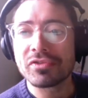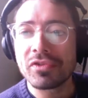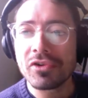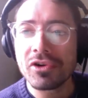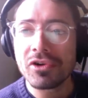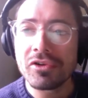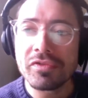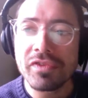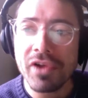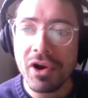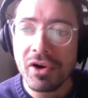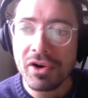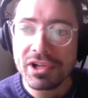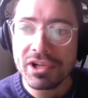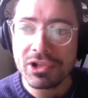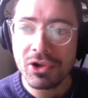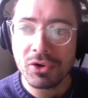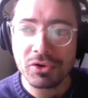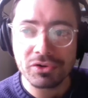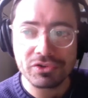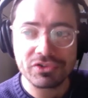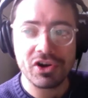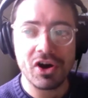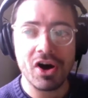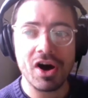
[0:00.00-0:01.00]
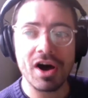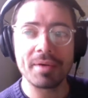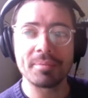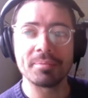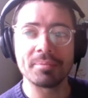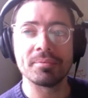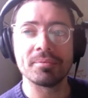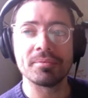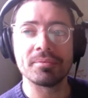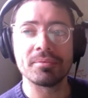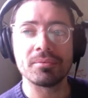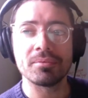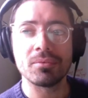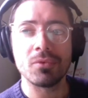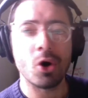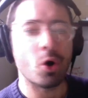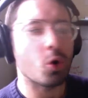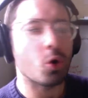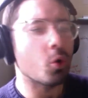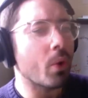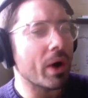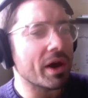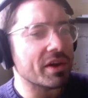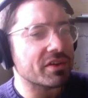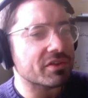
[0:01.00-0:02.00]
for a very long time.
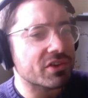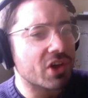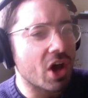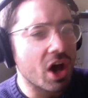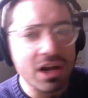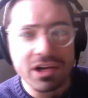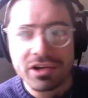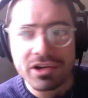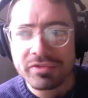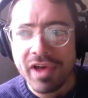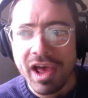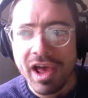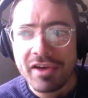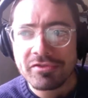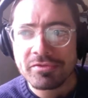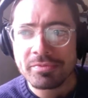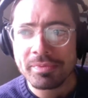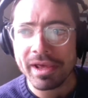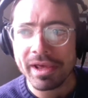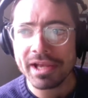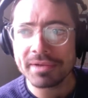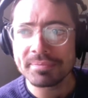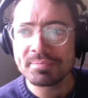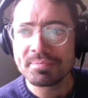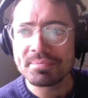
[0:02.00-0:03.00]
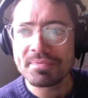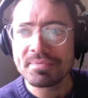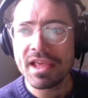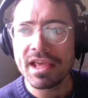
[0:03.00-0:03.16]
Always kind of have been.